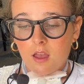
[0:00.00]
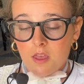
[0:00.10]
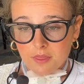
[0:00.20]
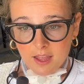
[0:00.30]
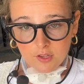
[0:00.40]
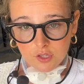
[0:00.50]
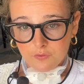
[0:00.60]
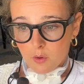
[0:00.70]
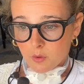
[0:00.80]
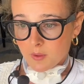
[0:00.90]
They answered the
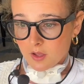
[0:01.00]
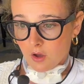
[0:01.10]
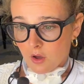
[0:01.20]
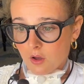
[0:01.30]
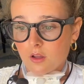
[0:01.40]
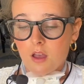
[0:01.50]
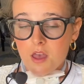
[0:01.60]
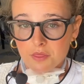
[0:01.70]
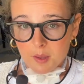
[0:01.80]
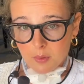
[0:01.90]
phone when we call.
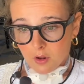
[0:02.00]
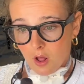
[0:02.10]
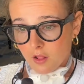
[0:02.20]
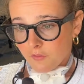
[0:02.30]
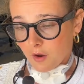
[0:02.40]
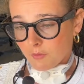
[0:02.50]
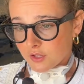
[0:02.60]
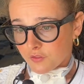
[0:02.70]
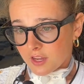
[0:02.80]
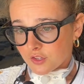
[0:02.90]
They put all of our
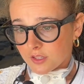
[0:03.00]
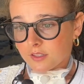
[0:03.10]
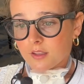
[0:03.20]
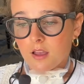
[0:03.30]
reservations